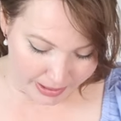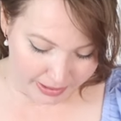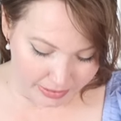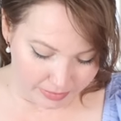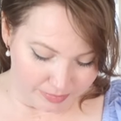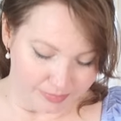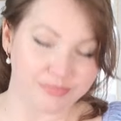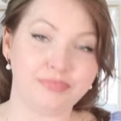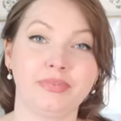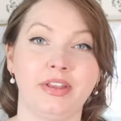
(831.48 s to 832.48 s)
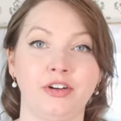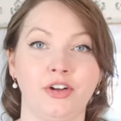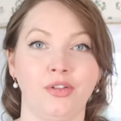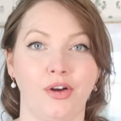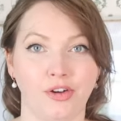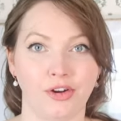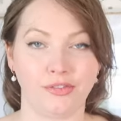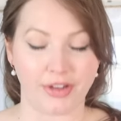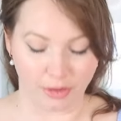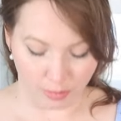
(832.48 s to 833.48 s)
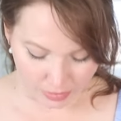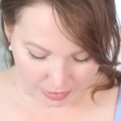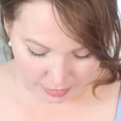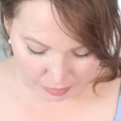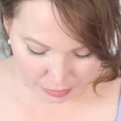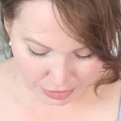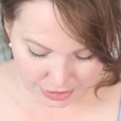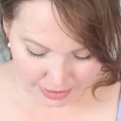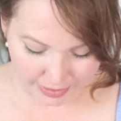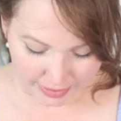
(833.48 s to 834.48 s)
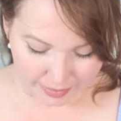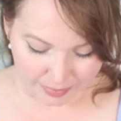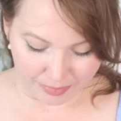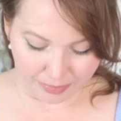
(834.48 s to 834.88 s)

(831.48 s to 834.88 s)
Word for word: but they're no longer available, unfortunately.